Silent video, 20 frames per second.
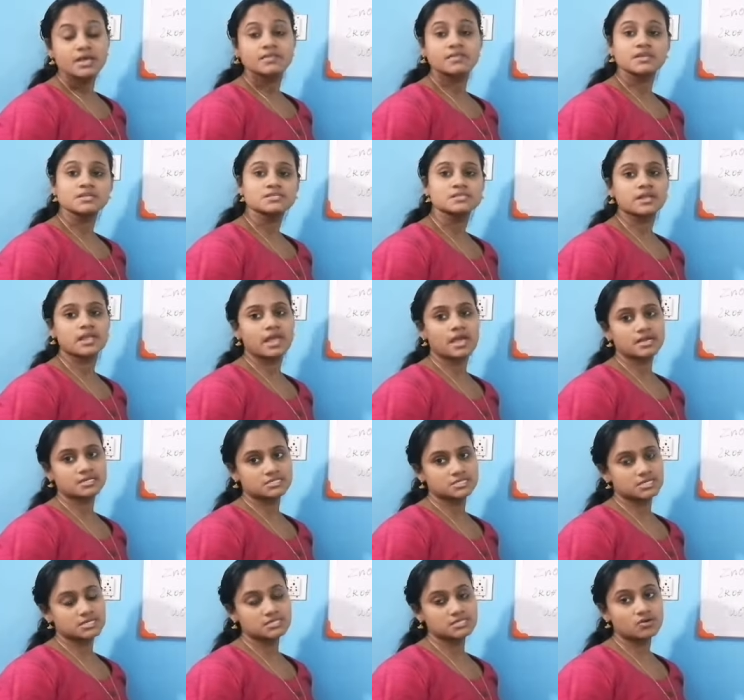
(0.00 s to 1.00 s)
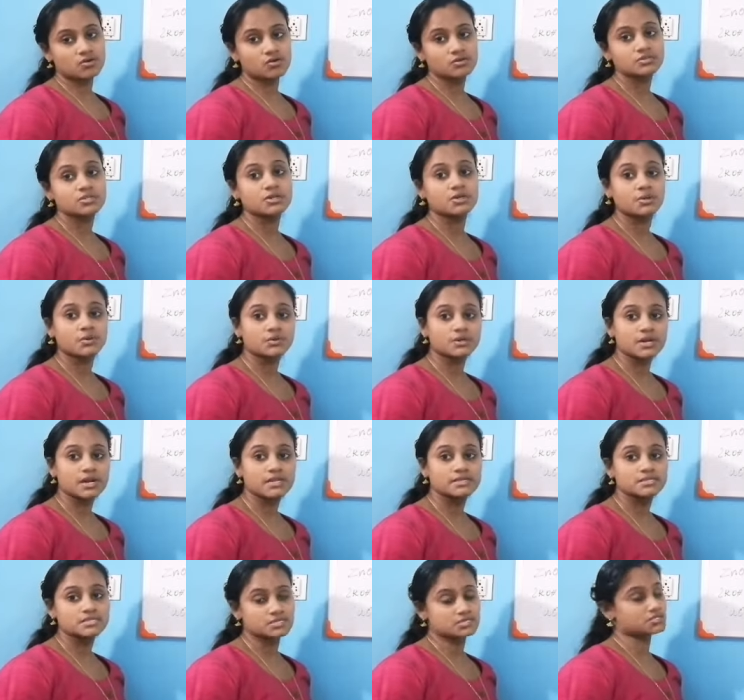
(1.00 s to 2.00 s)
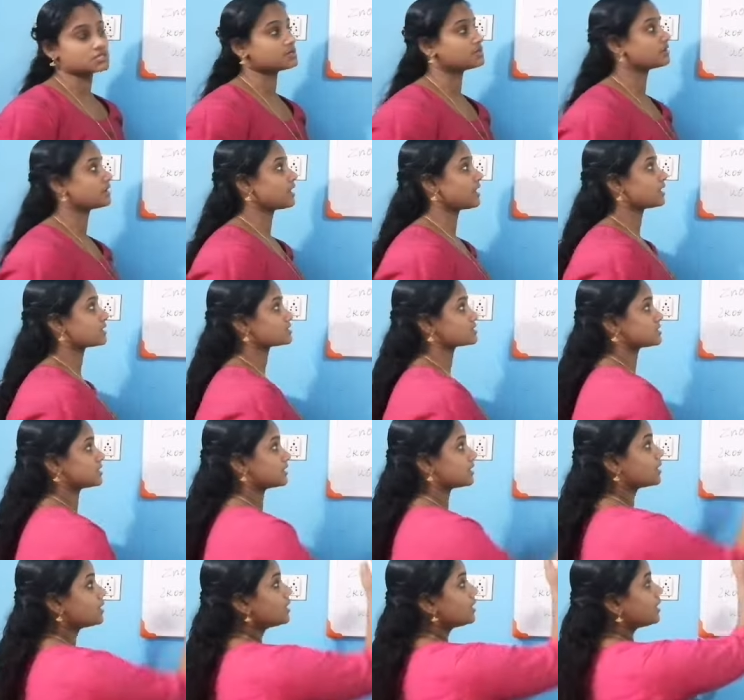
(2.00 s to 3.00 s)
This reaction is called a neutralization reaction.